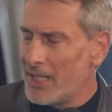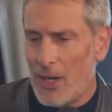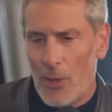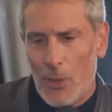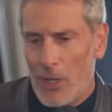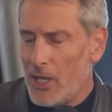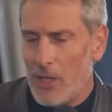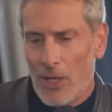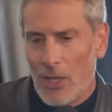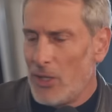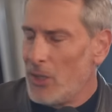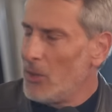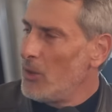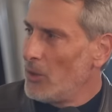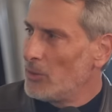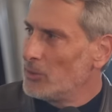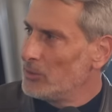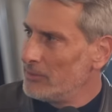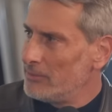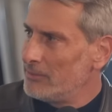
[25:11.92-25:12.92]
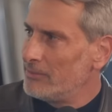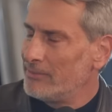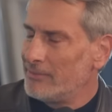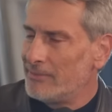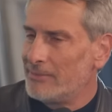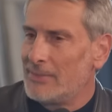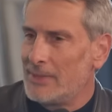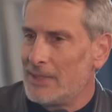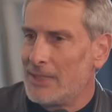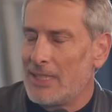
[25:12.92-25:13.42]
you know. You don't...
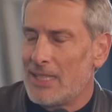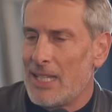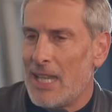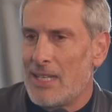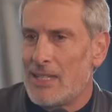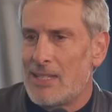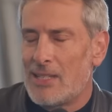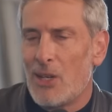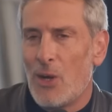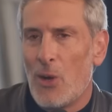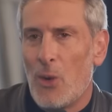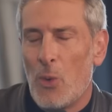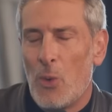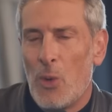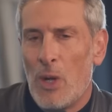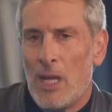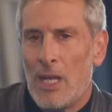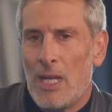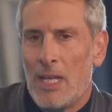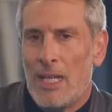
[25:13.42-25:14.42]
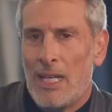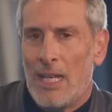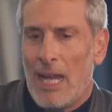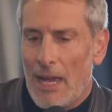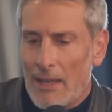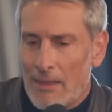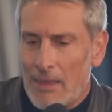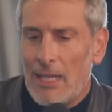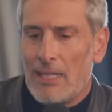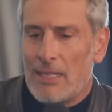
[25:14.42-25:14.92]
And so
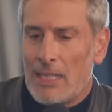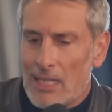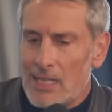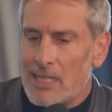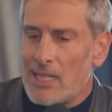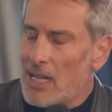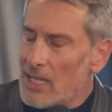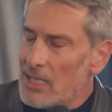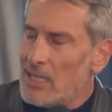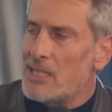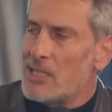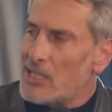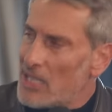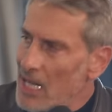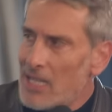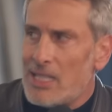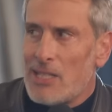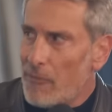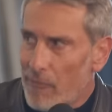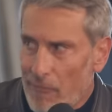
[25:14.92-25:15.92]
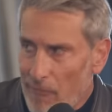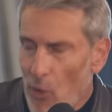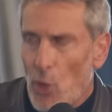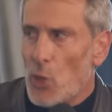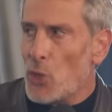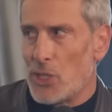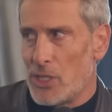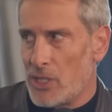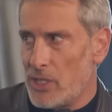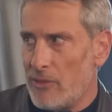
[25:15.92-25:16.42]
I think that's a
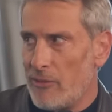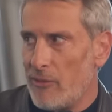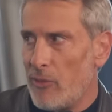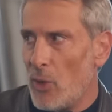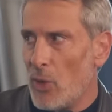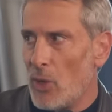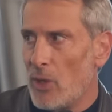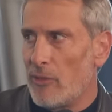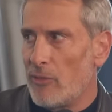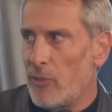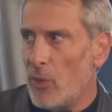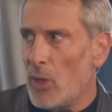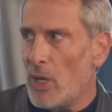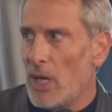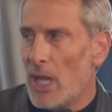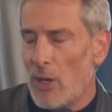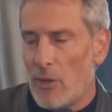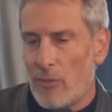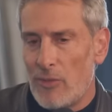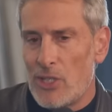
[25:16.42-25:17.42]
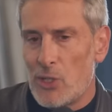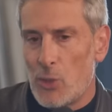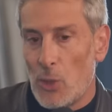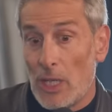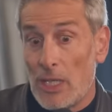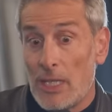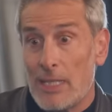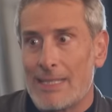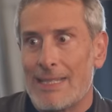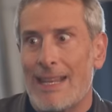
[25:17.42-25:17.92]
first for a lot of
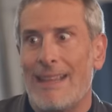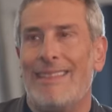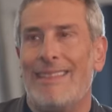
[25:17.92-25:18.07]
Israelis